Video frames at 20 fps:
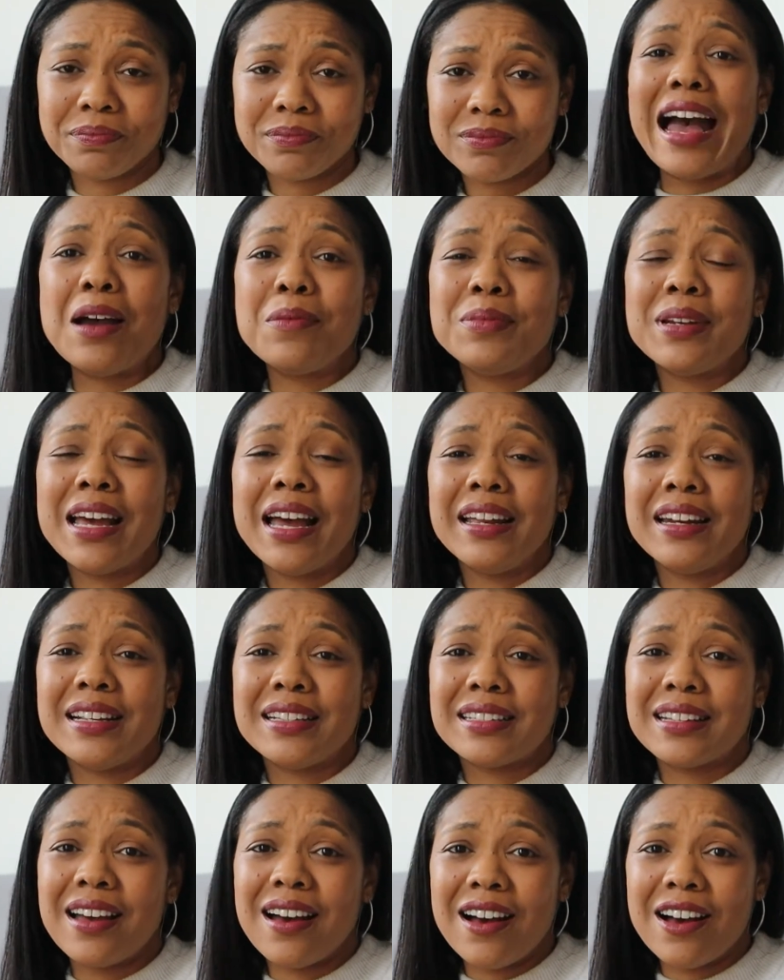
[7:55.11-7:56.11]
I'm not
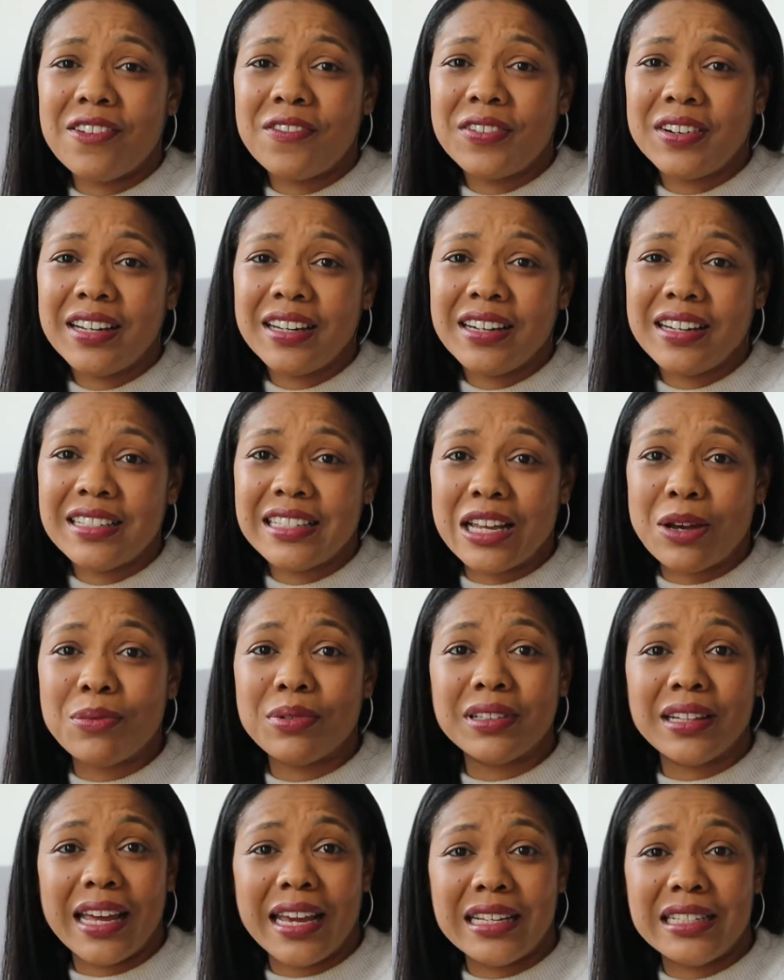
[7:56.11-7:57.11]
as confident as I
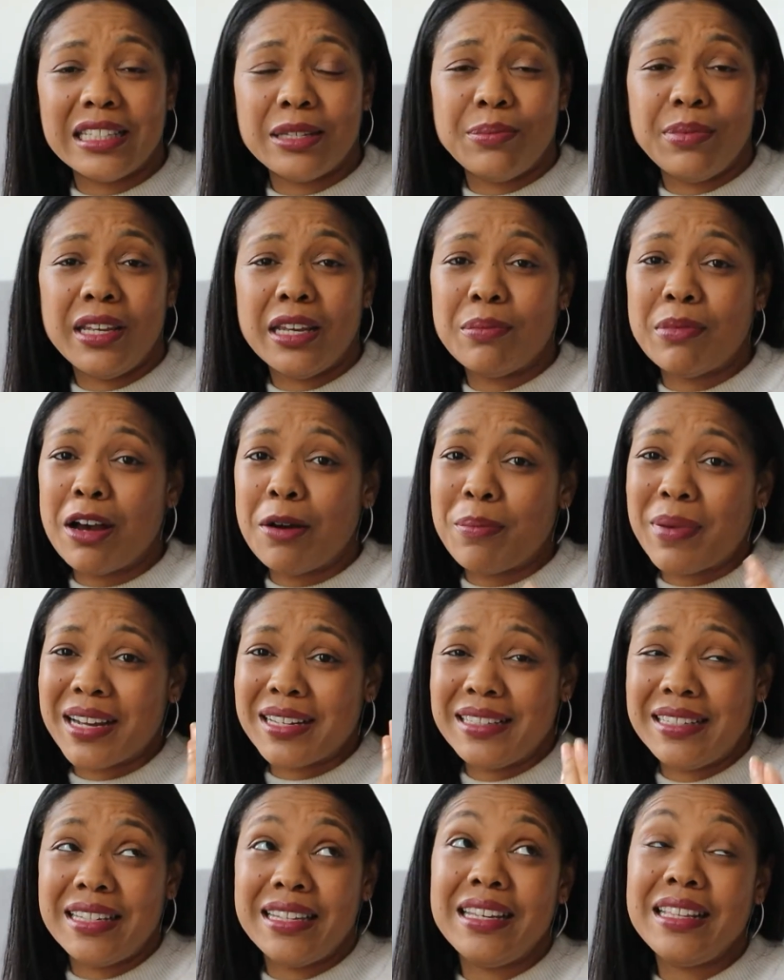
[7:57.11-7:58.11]
would like to be about my
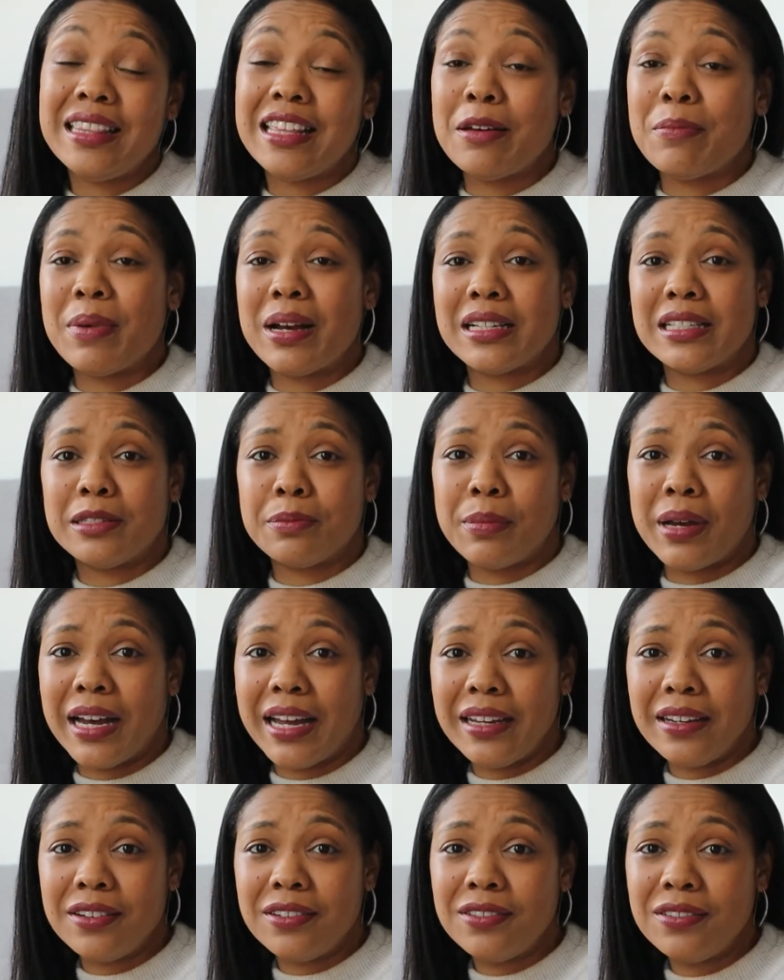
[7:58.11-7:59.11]
teeth and my
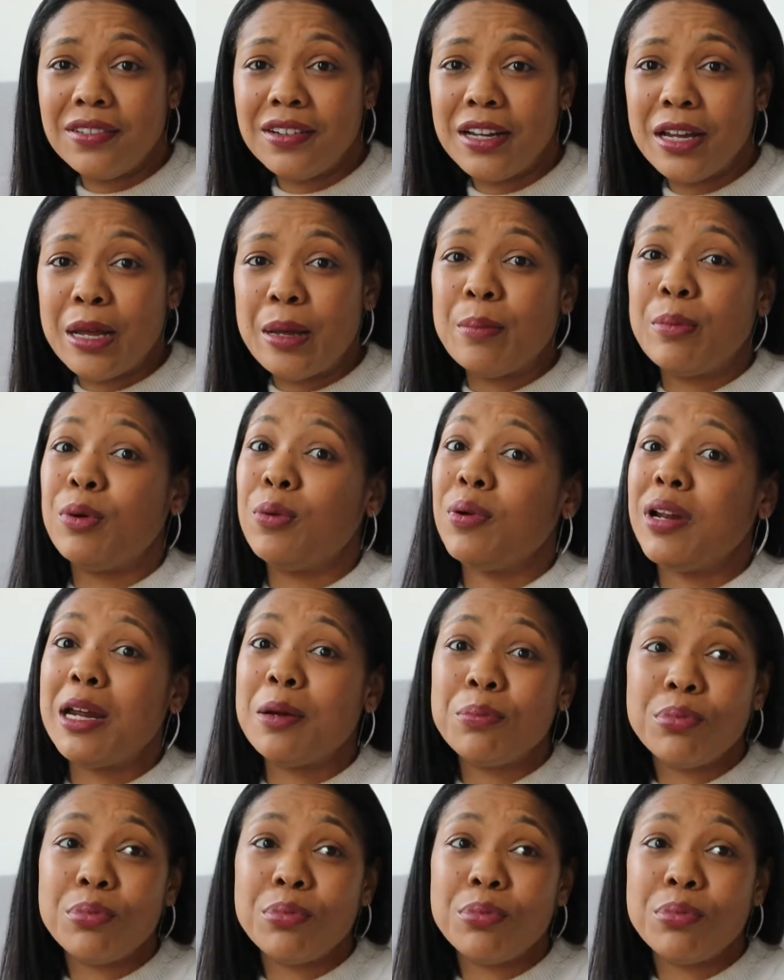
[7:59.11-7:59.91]
smile. But when